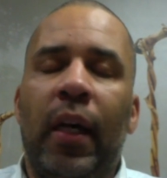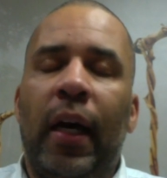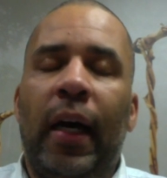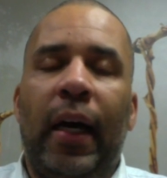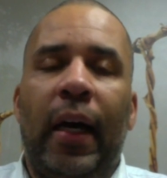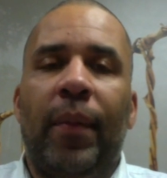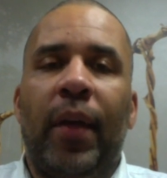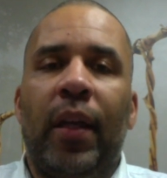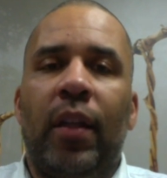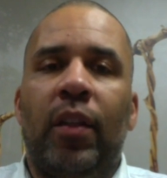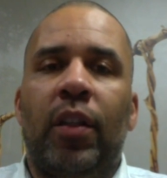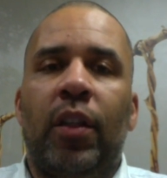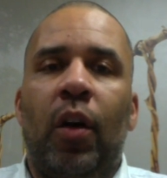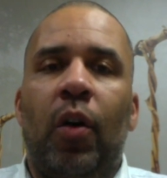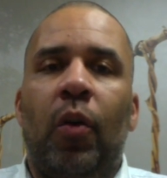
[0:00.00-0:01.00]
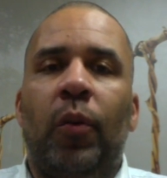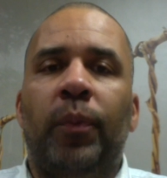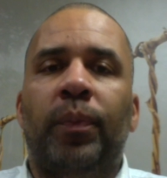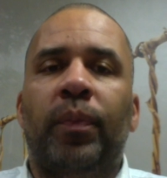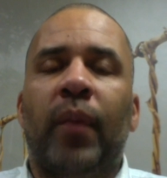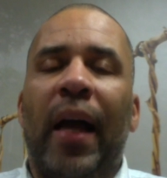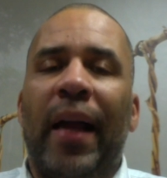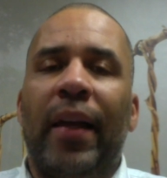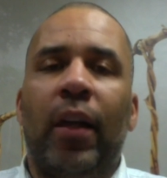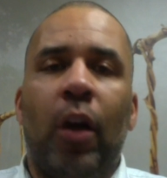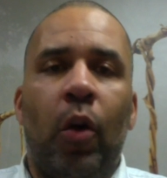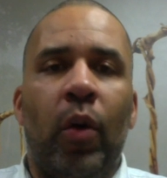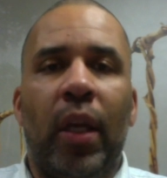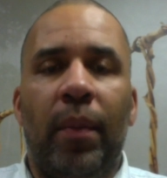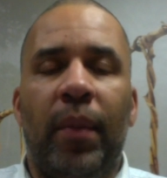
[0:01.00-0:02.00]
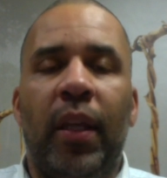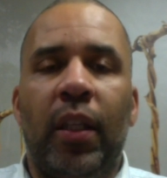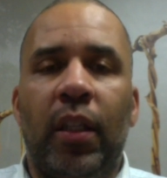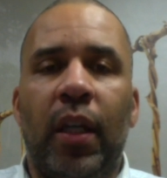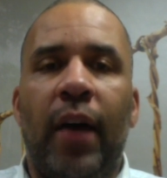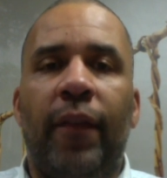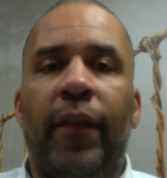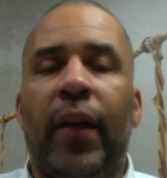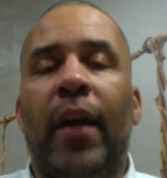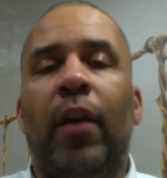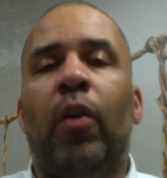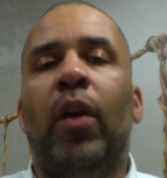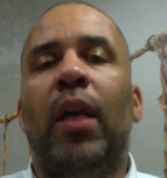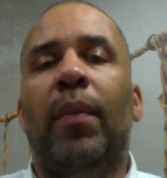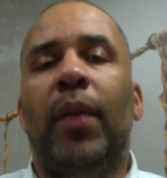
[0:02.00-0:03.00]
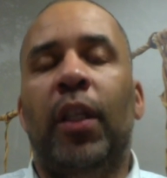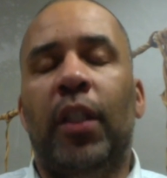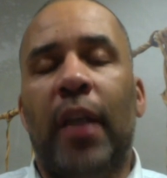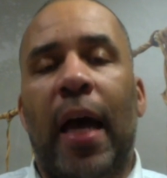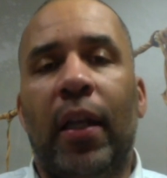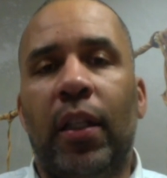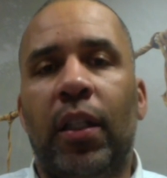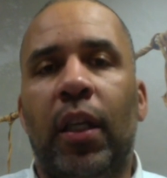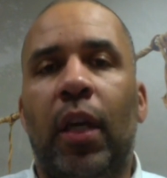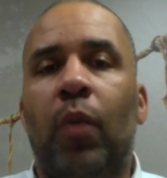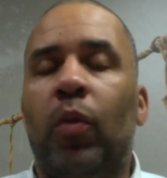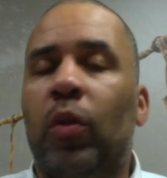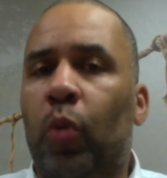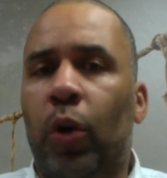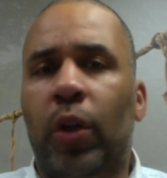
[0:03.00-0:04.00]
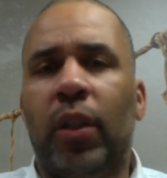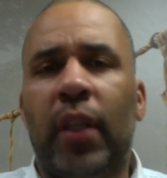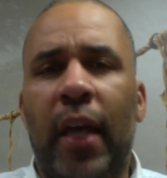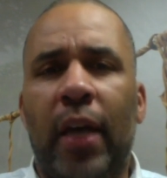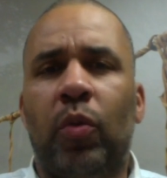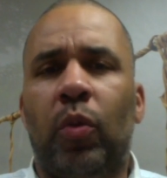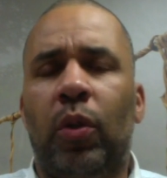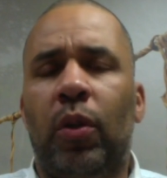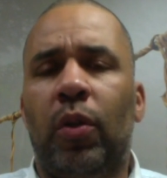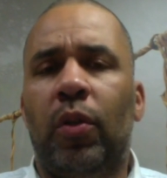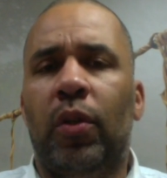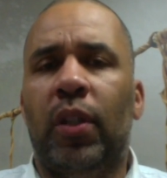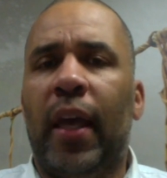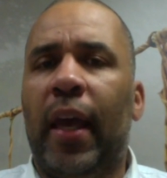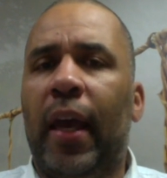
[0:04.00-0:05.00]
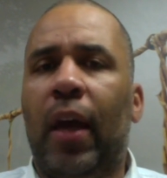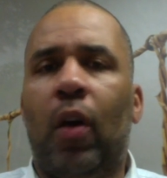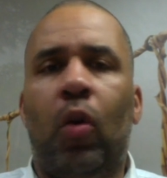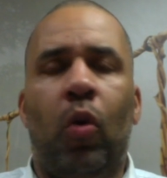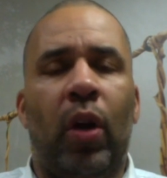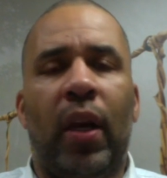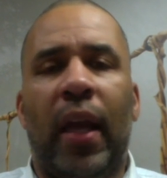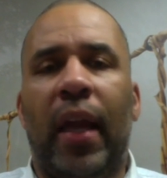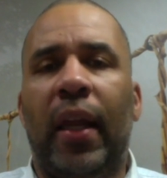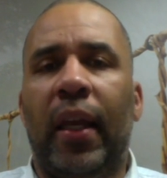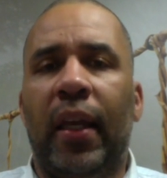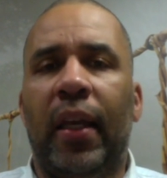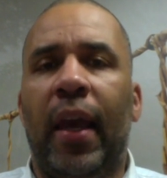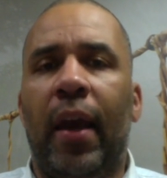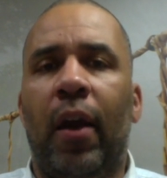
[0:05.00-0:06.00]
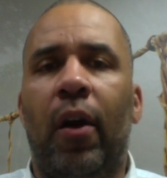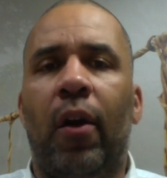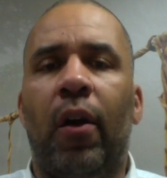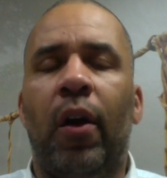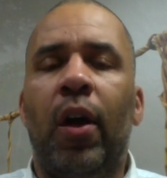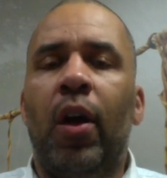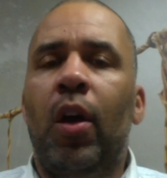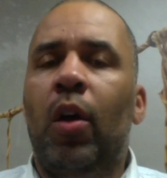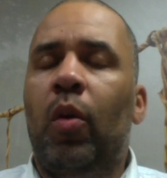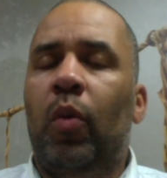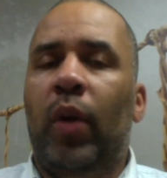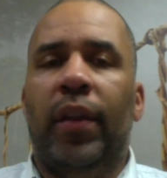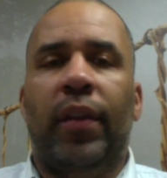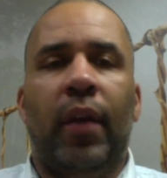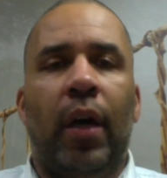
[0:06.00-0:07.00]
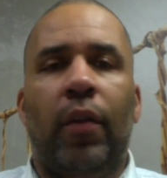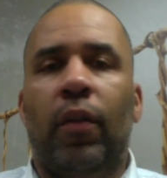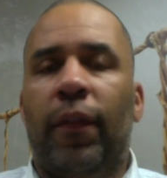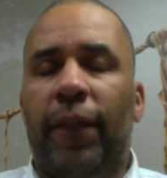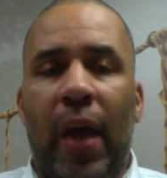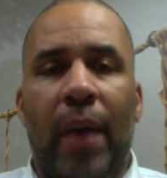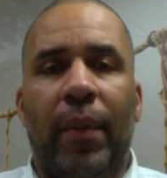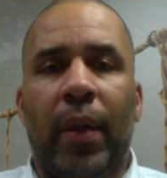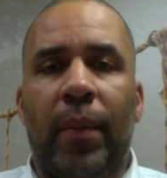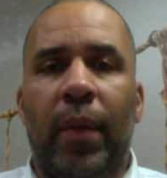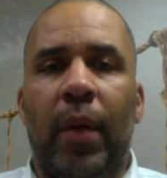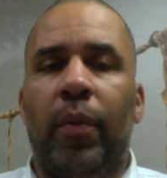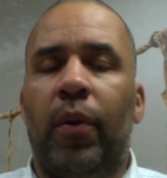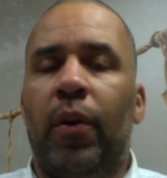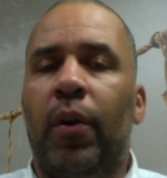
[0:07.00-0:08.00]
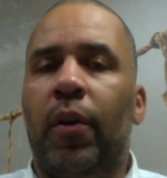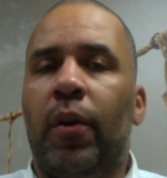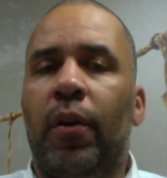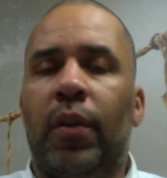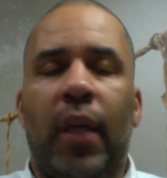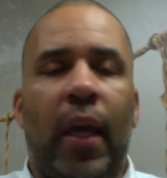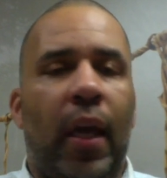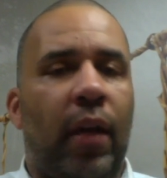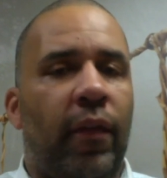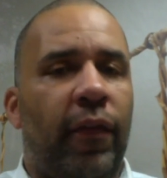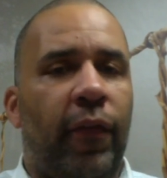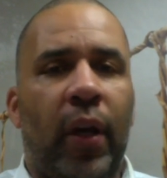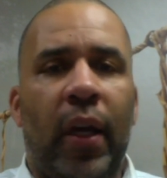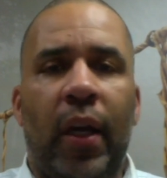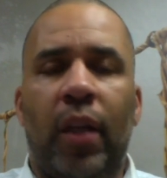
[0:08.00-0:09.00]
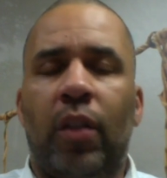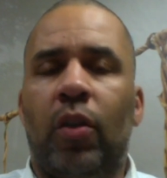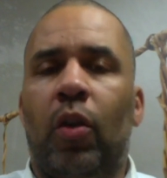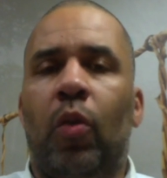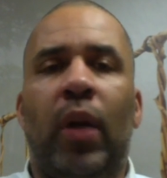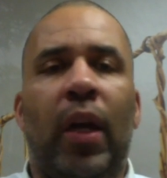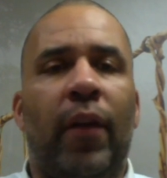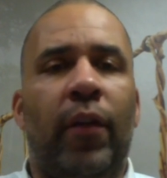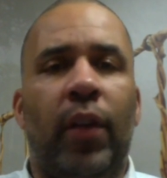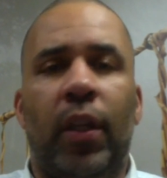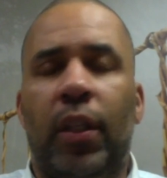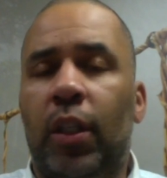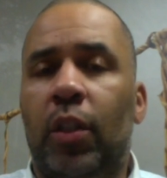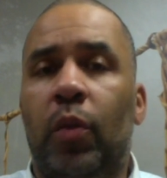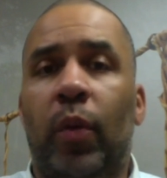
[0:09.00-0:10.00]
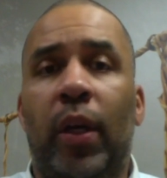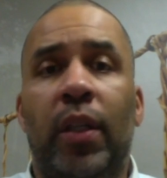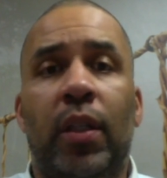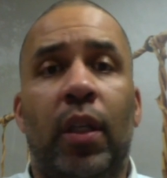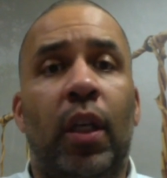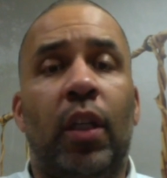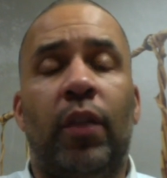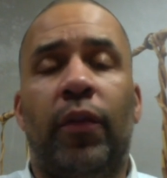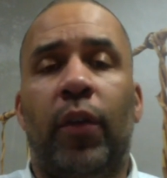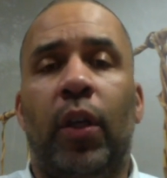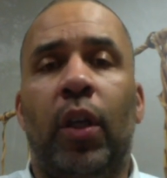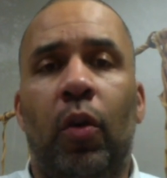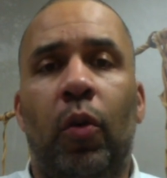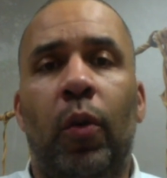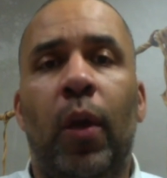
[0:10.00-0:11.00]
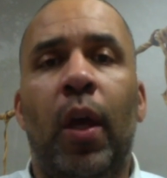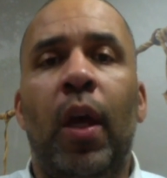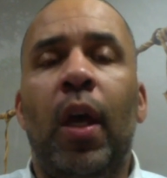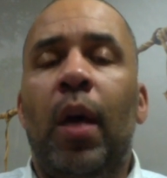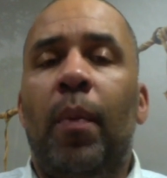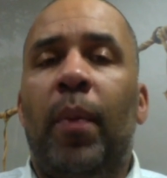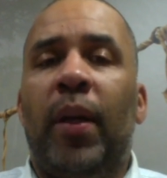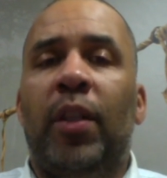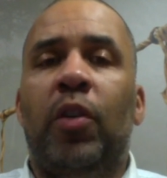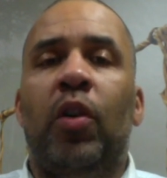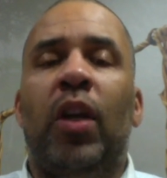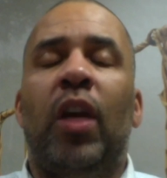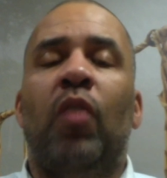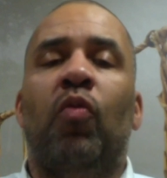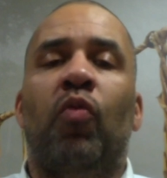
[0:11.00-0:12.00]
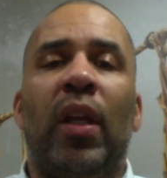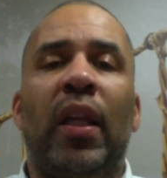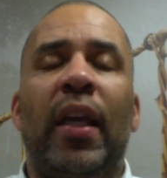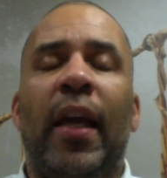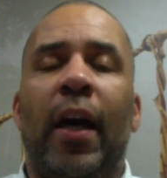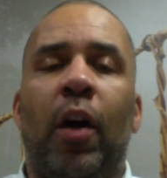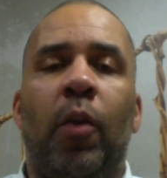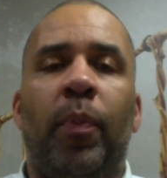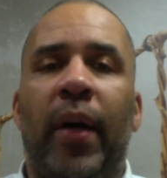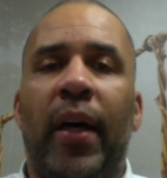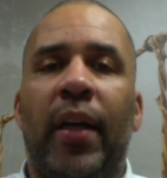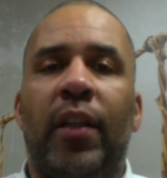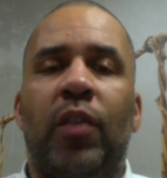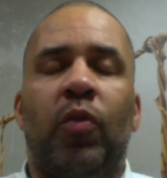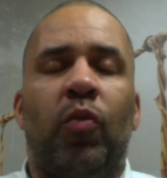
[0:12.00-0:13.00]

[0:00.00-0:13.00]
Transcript: And so I know it can be tough, and I know it can be challenging with work schedules and coordinating care with other family members and friends or whatever the situation is for you. But you can really help us